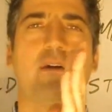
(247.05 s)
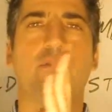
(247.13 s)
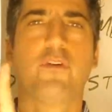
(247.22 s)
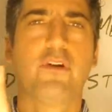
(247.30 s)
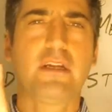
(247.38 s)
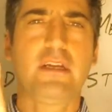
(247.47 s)

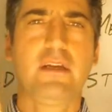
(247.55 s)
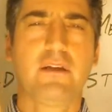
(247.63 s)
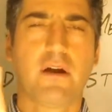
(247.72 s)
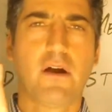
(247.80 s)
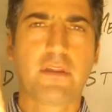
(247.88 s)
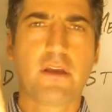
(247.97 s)
Ferny,
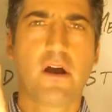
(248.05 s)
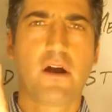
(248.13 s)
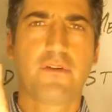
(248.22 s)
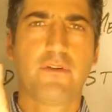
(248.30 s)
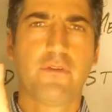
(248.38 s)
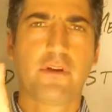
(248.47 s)
uh, the
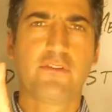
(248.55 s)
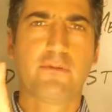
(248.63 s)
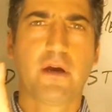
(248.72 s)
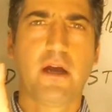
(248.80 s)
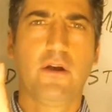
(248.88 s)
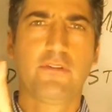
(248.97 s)
author, Ferny
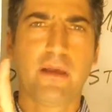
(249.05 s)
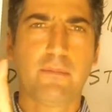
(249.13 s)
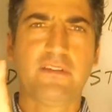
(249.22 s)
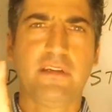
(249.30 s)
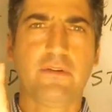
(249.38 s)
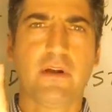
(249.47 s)
Ceballos,
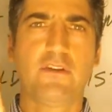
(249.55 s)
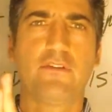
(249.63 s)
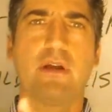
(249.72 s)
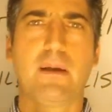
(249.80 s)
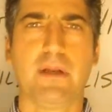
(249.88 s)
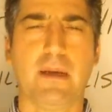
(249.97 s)
MIT
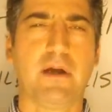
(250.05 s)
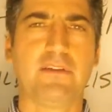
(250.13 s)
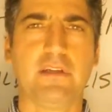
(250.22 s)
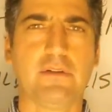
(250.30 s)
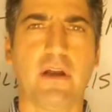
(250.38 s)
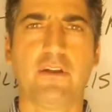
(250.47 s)
graduate. I'm an
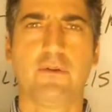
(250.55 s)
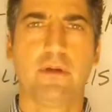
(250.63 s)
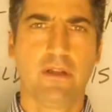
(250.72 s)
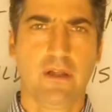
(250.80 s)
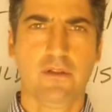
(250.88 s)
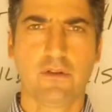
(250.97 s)
MIT graduate.